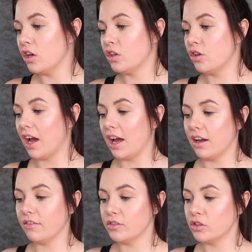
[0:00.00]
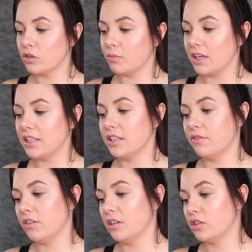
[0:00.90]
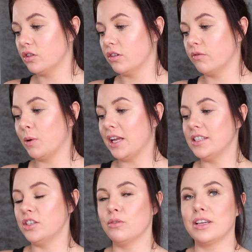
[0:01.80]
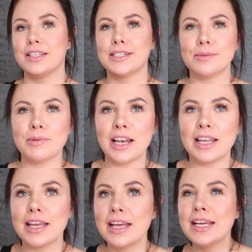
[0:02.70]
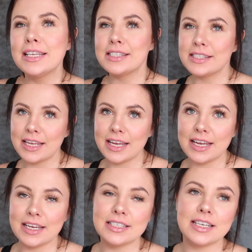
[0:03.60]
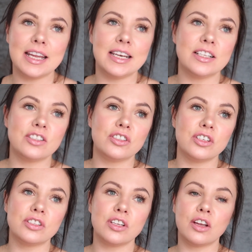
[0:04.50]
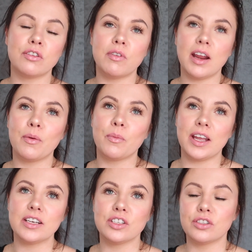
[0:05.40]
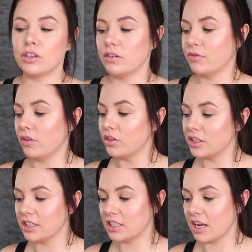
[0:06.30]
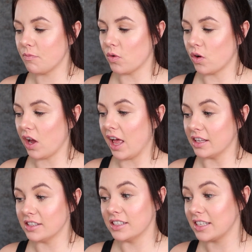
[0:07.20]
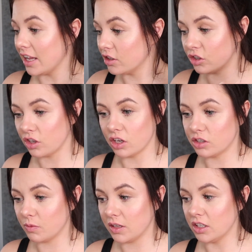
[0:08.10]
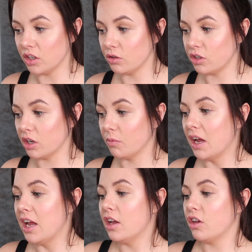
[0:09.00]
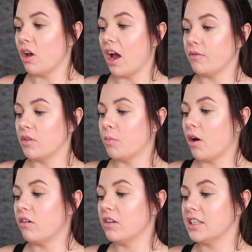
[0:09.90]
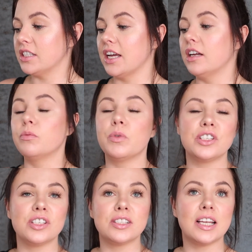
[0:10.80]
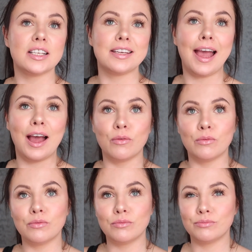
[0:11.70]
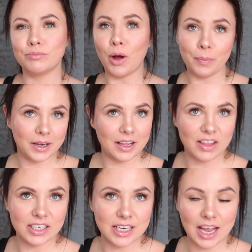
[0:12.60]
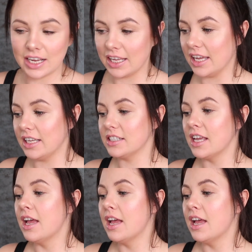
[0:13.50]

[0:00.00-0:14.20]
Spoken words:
you have so many different sort of ways you can spell it, say it, and it's just a great way to sort of understand what else is getting searched within YouTube. You have the bar at the side, which is telling you how popular that tag is.